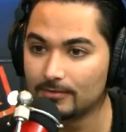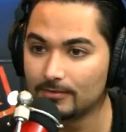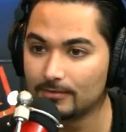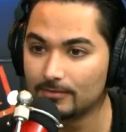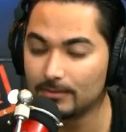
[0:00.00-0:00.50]

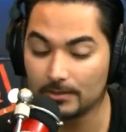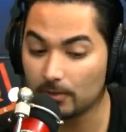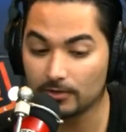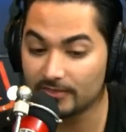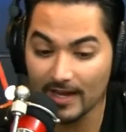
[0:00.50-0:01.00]
yeah. We
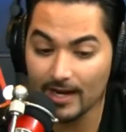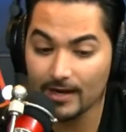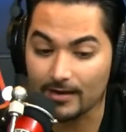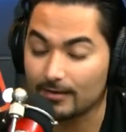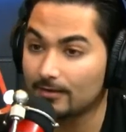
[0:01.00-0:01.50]
weren't
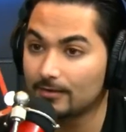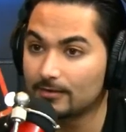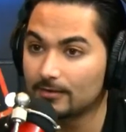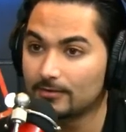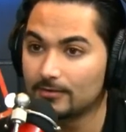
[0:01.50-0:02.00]
there. We